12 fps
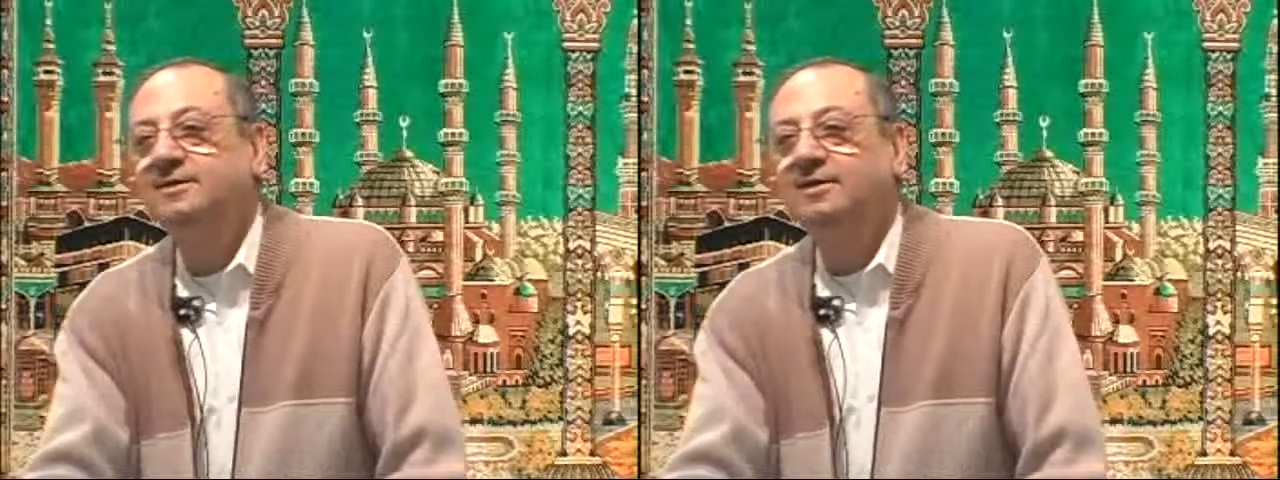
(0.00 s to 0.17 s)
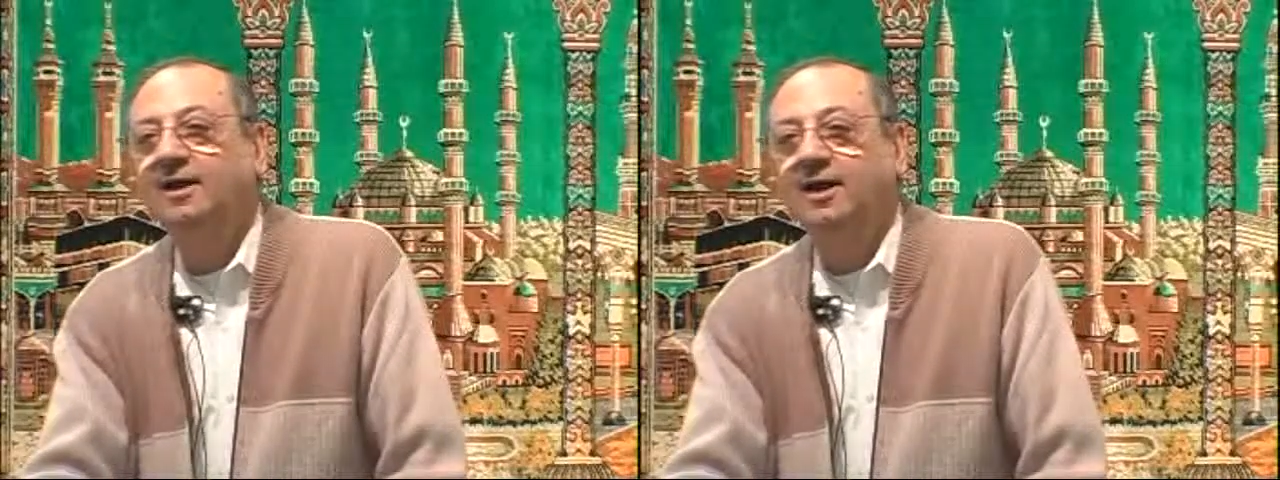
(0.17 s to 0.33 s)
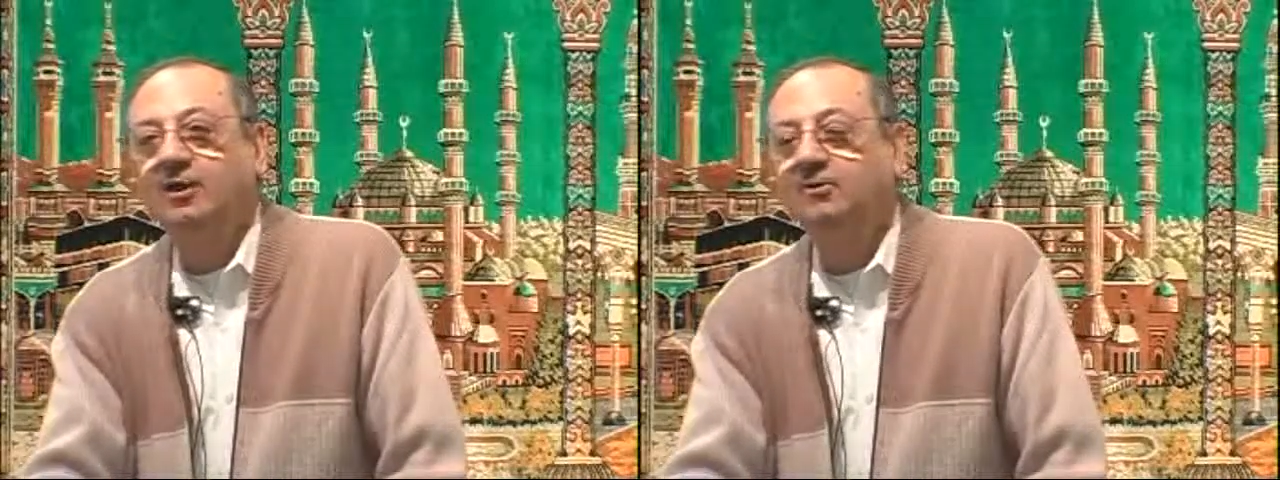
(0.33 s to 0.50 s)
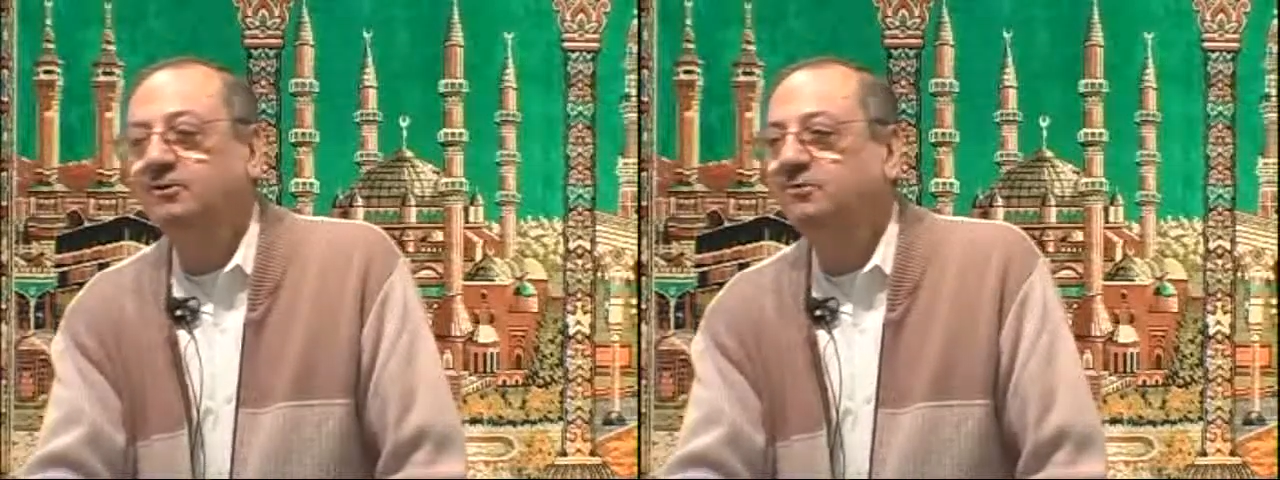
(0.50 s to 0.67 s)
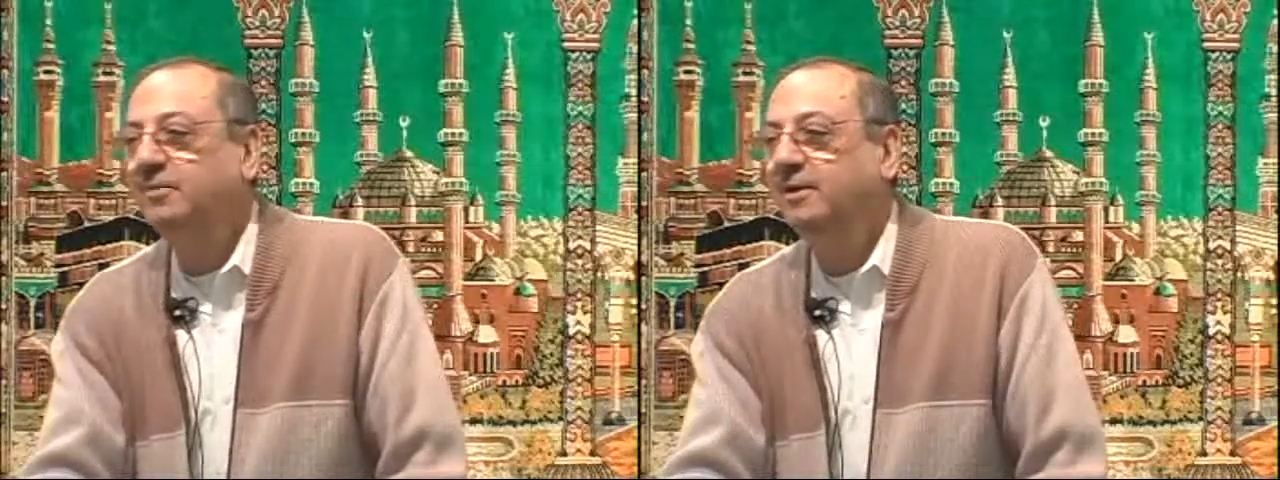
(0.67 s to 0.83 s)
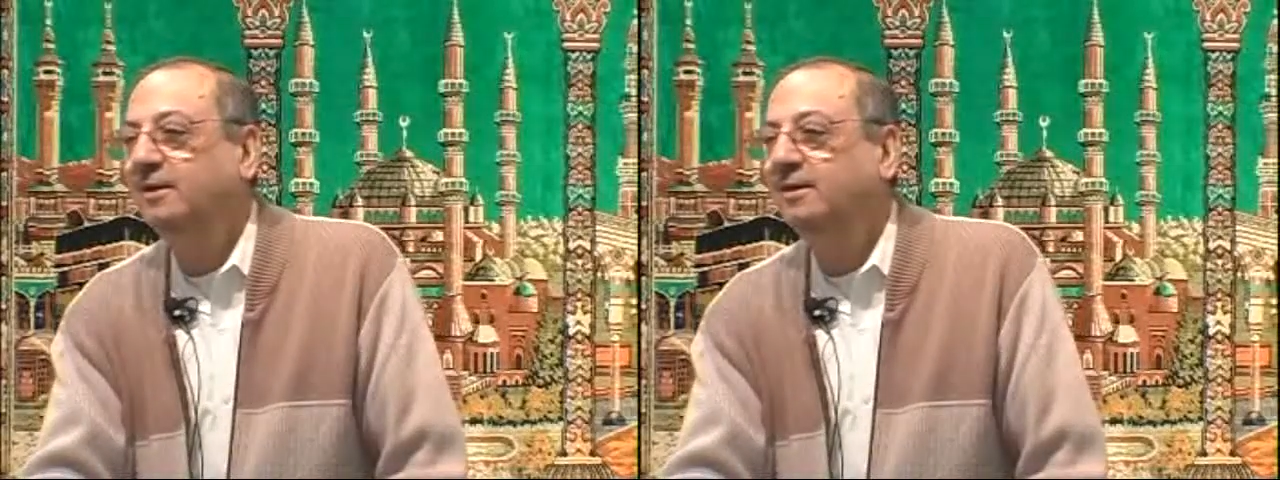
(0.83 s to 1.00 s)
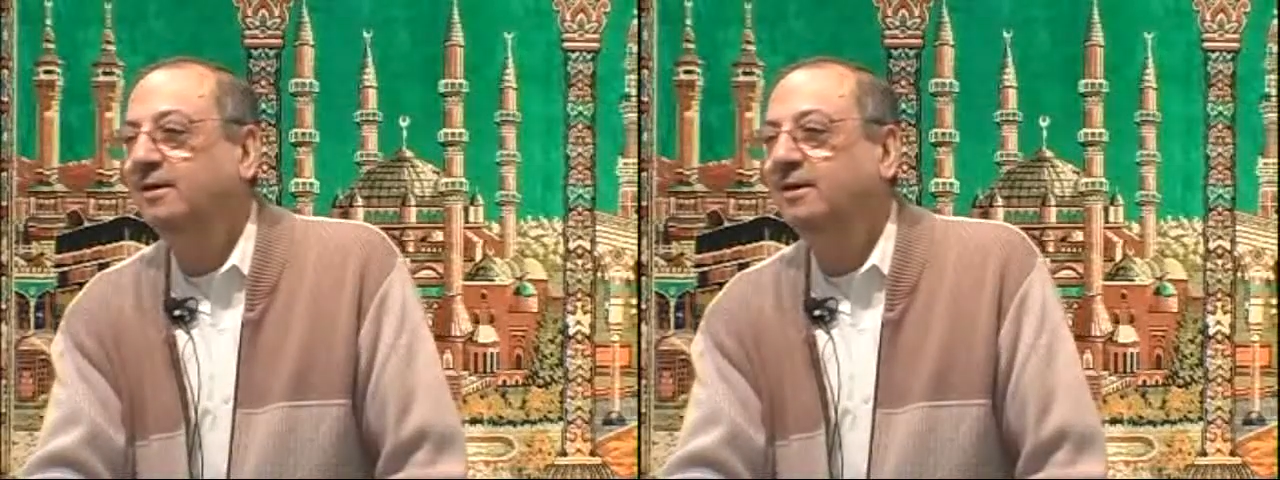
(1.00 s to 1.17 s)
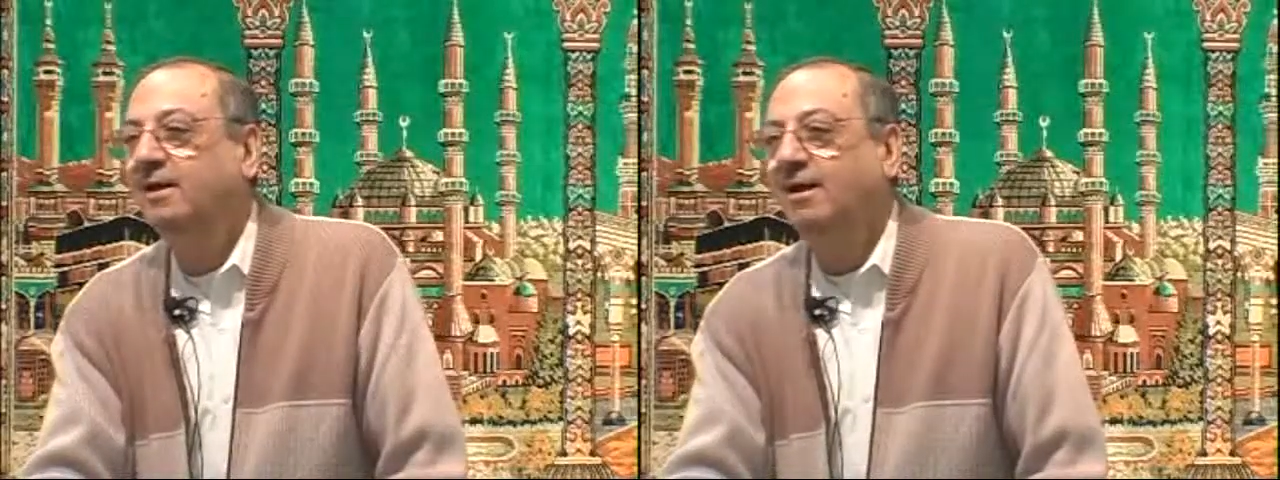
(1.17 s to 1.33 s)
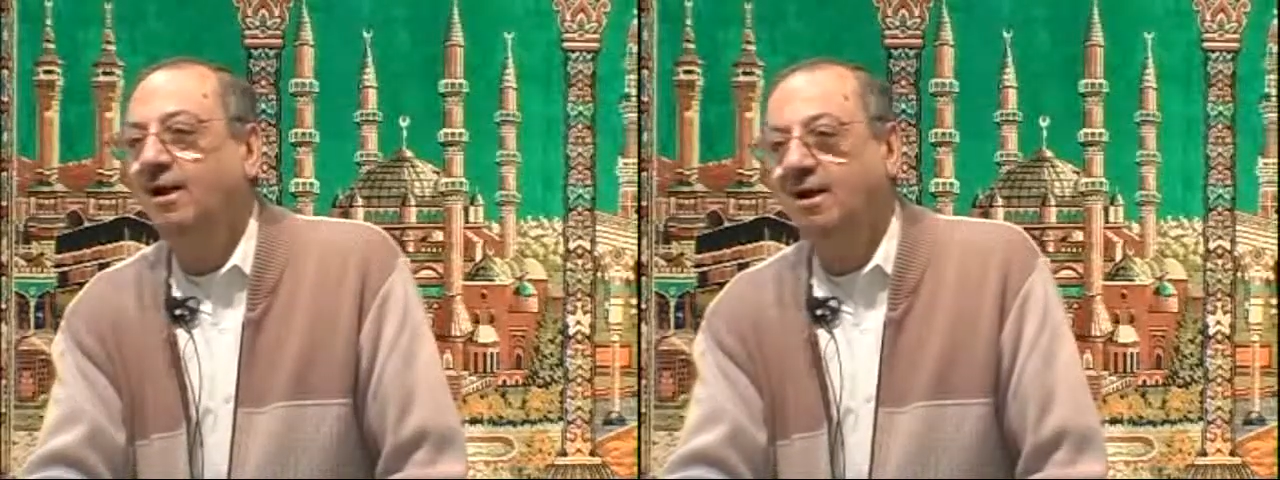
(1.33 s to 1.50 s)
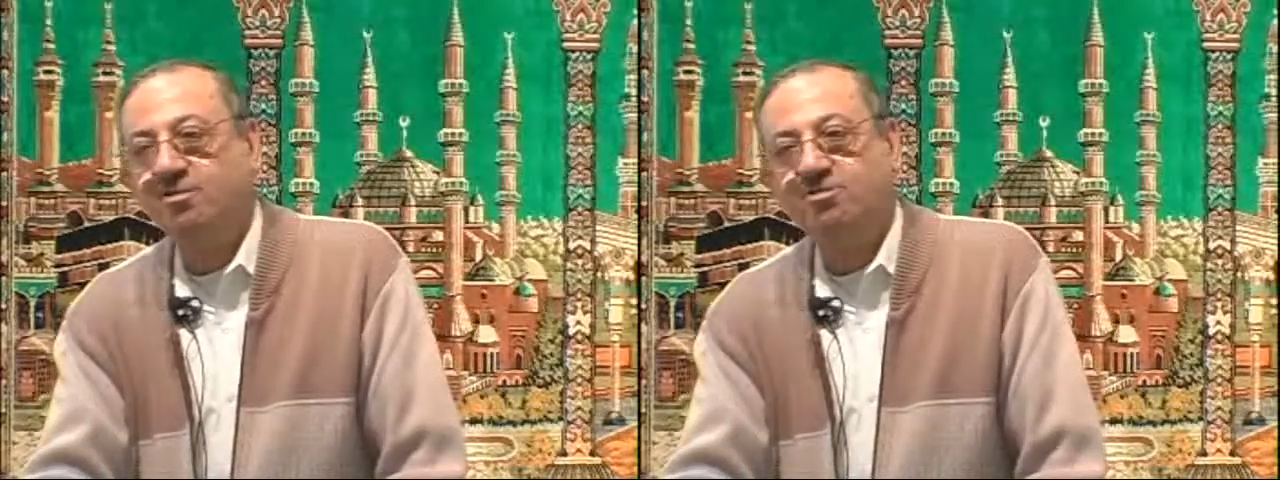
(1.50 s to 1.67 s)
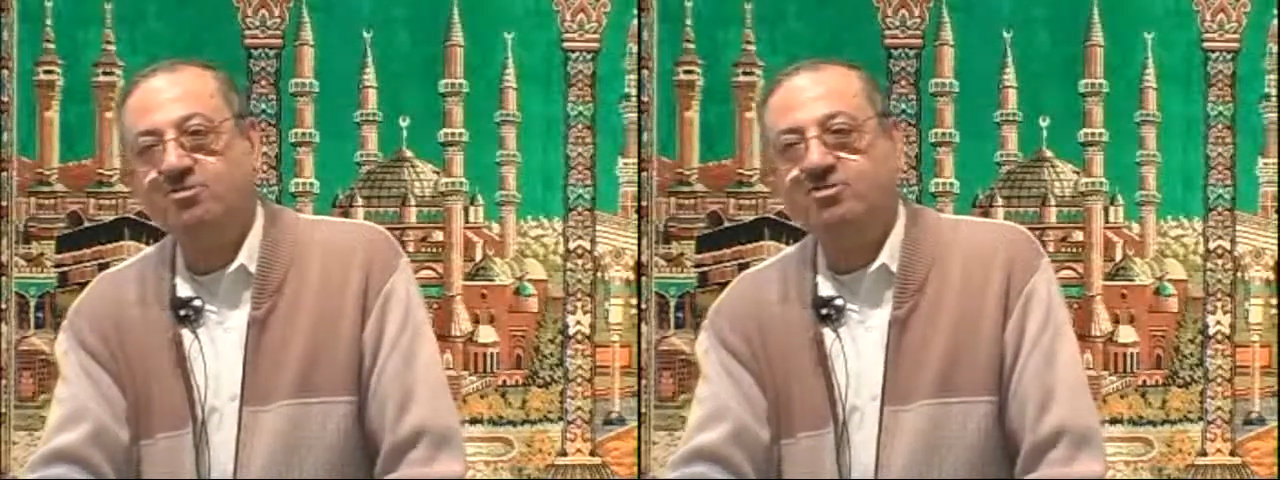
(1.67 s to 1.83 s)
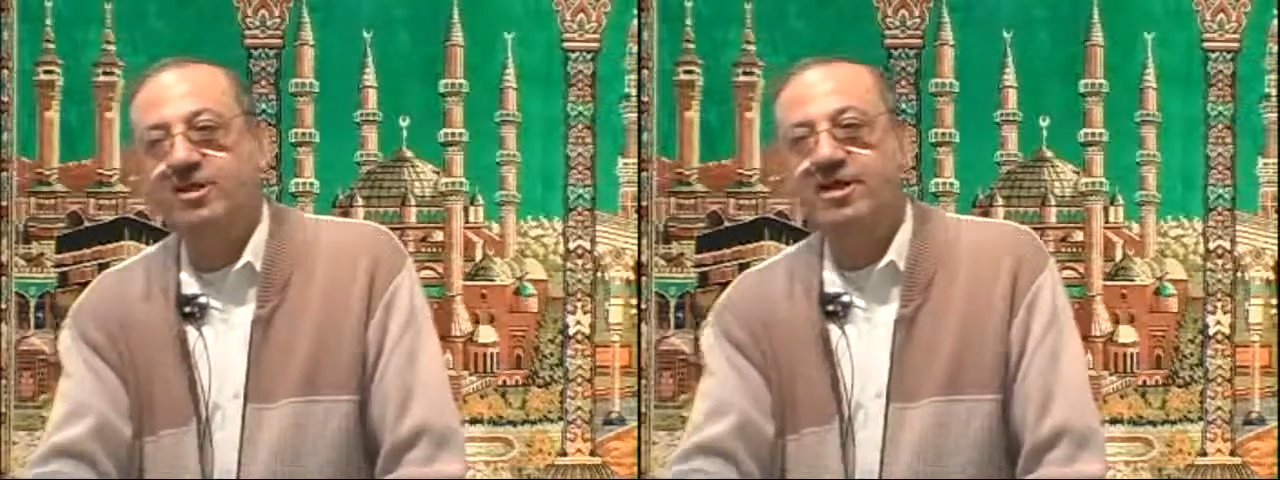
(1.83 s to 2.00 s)
are you with me?
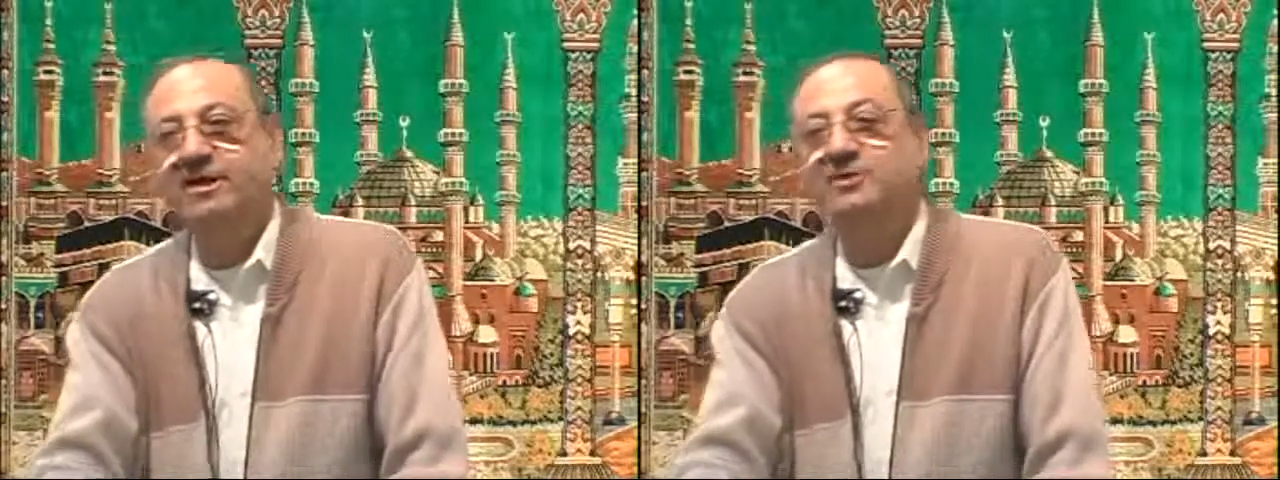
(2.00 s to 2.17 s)
Hatha,